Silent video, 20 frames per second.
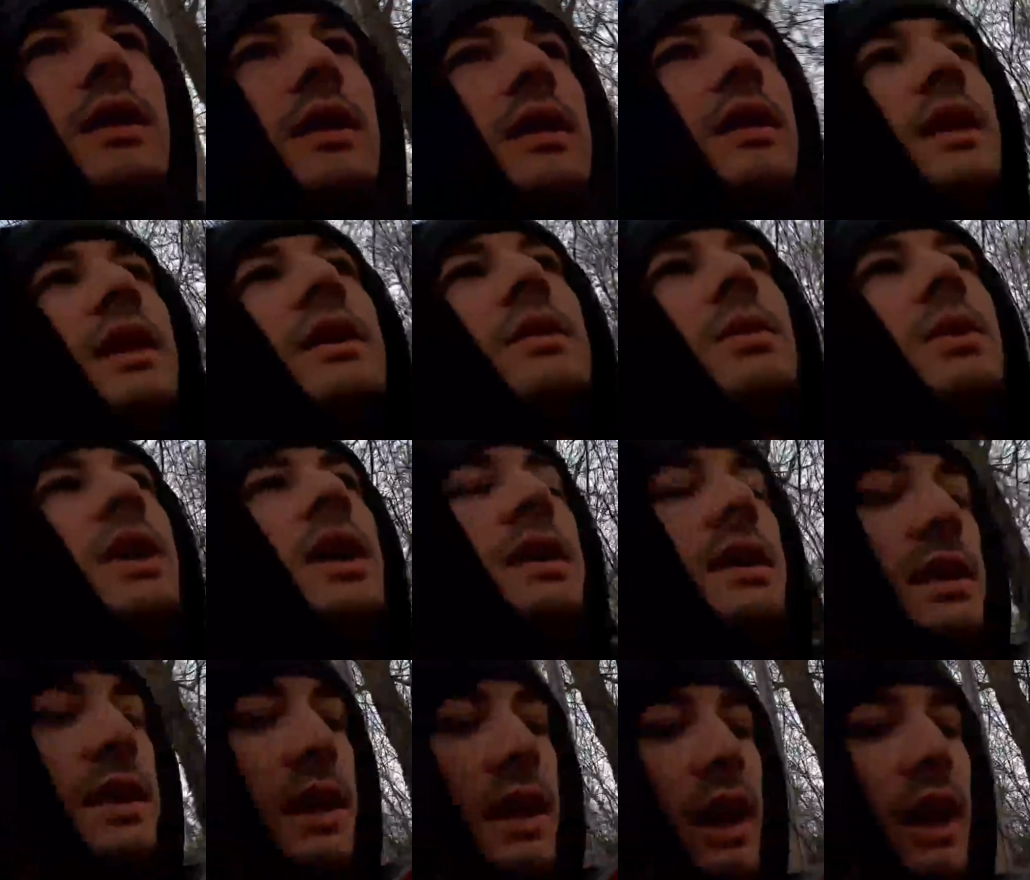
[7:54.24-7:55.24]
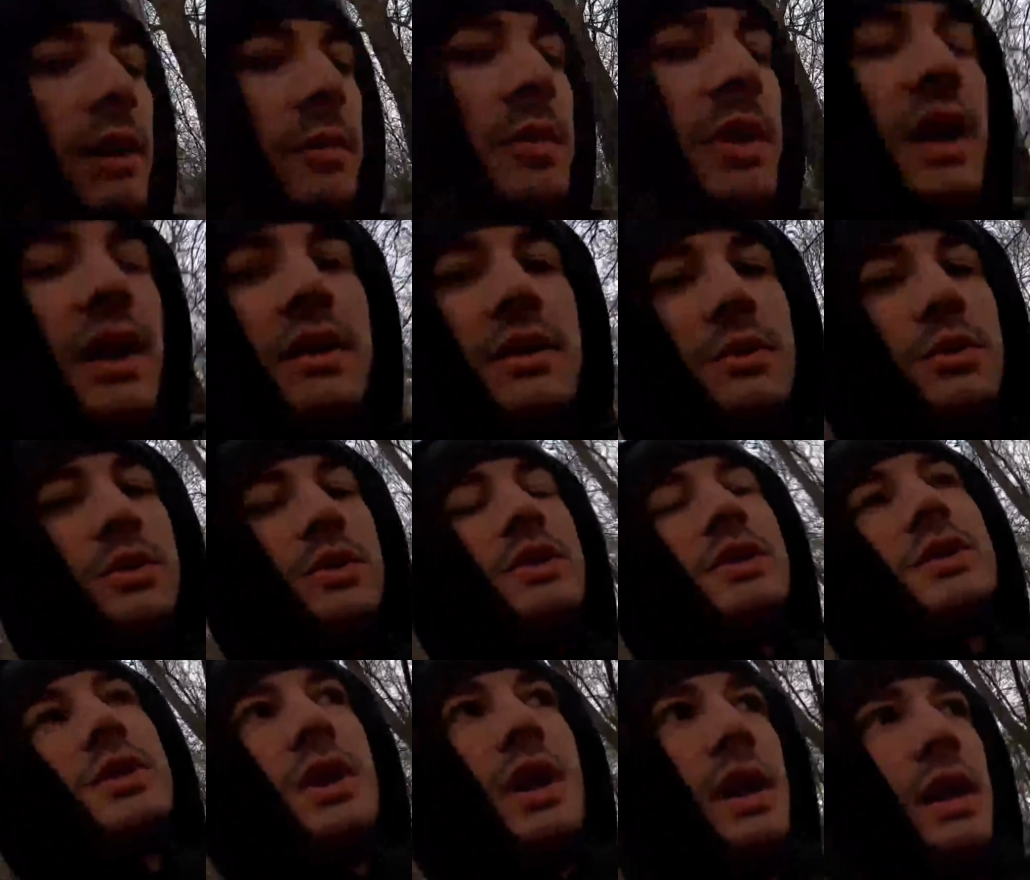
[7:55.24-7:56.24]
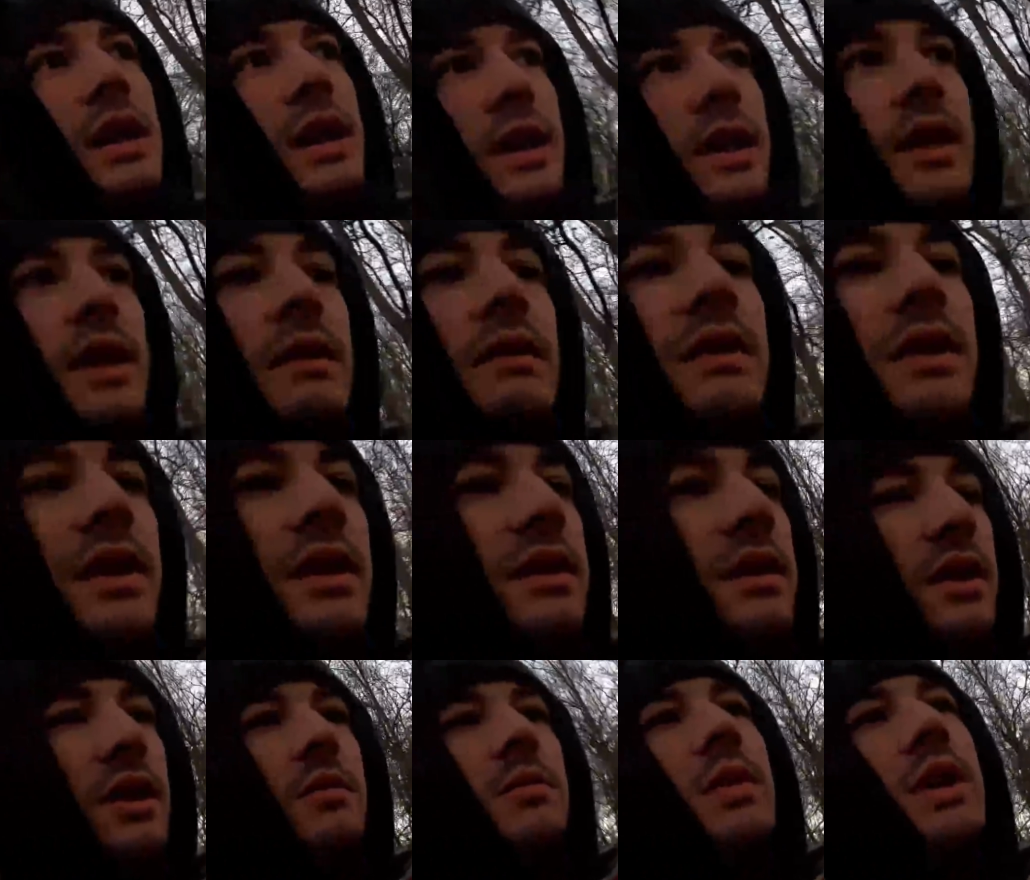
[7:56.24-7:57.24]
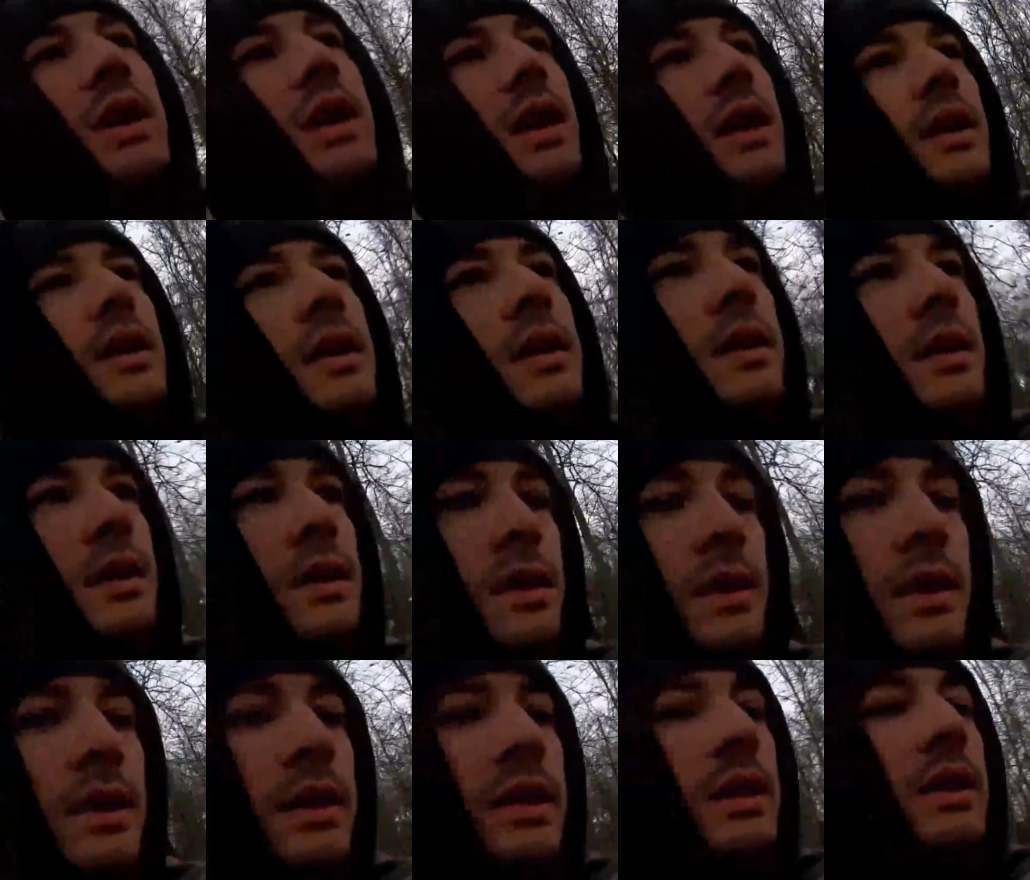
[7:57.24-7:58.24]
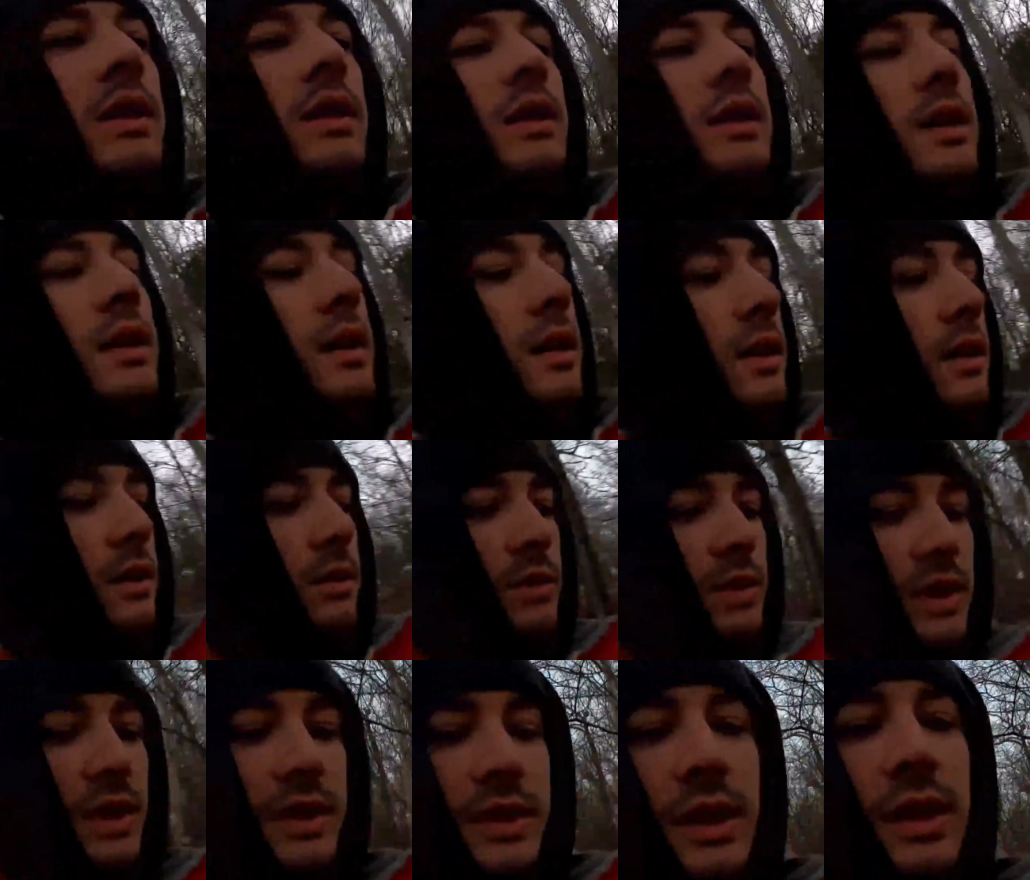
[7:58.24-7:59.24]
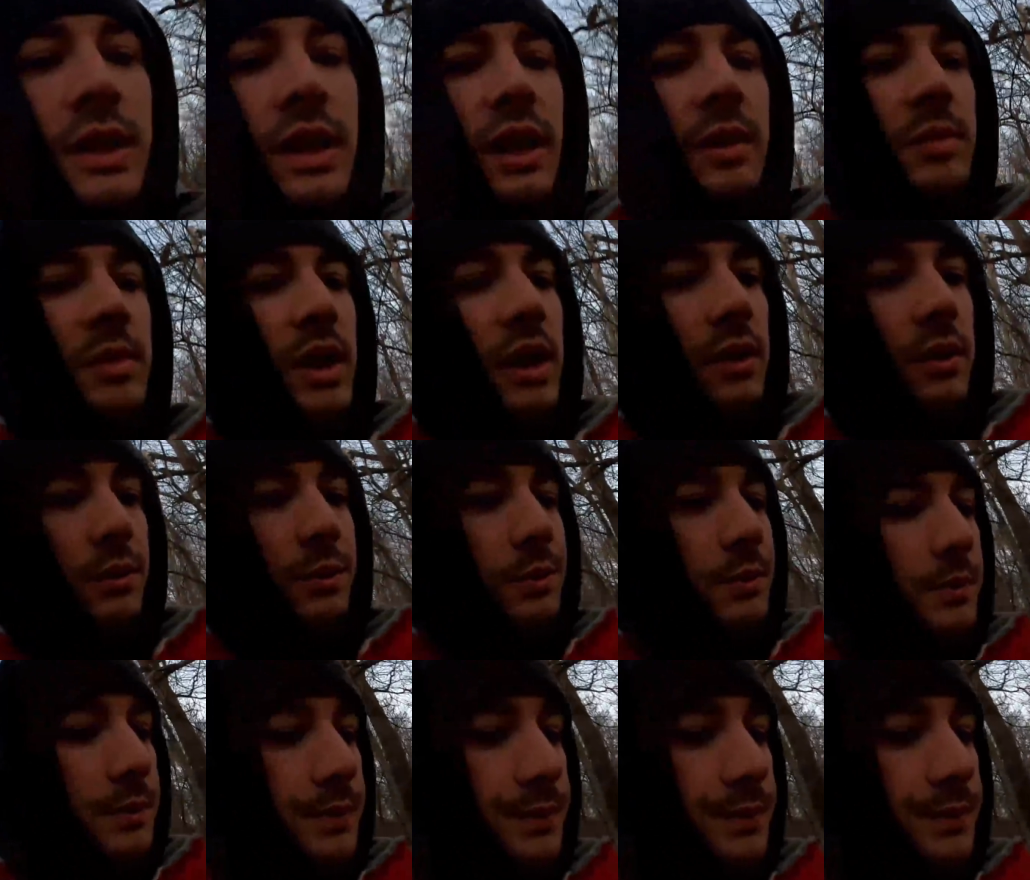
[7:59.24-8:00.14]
And like we got to camp and I was just trying to get everything done by when the sun came down.